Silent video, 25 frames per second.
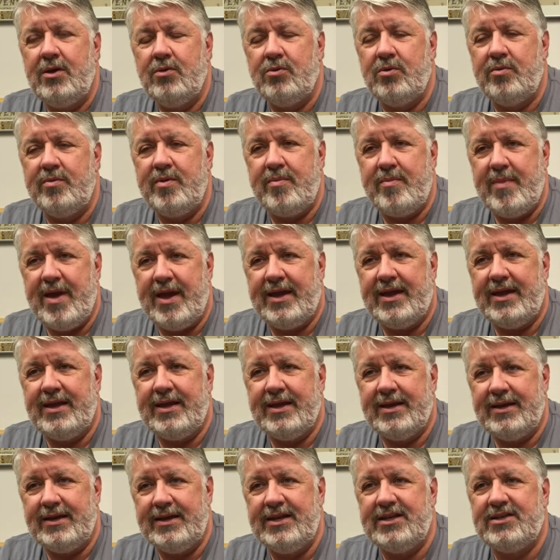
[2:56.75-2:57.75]
will be
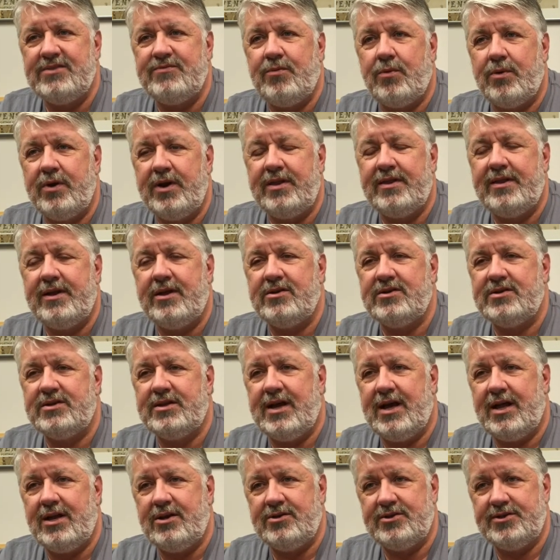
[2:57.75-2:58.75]
making at least
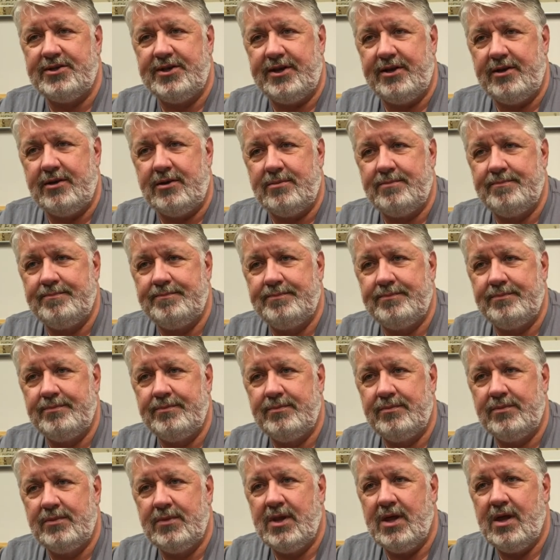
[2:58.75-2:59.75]
$40,000 a year.
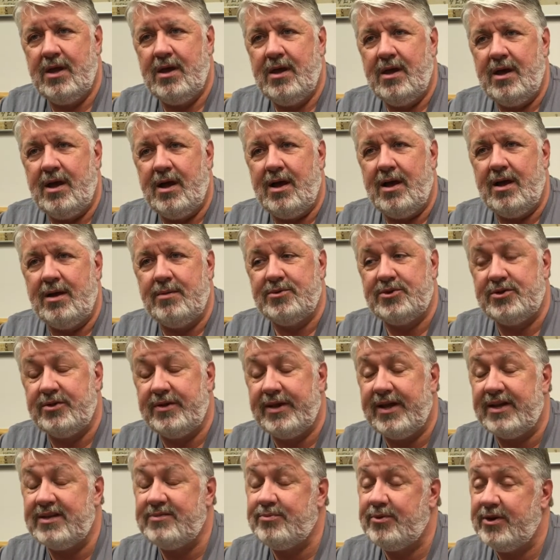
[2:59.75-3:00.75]
So
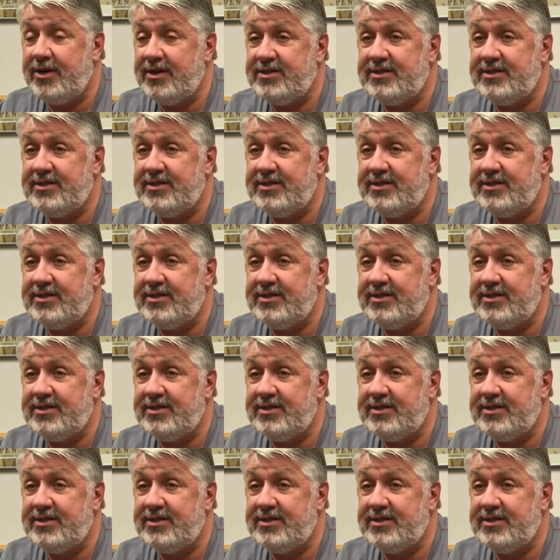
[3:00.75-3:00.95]
that's pretty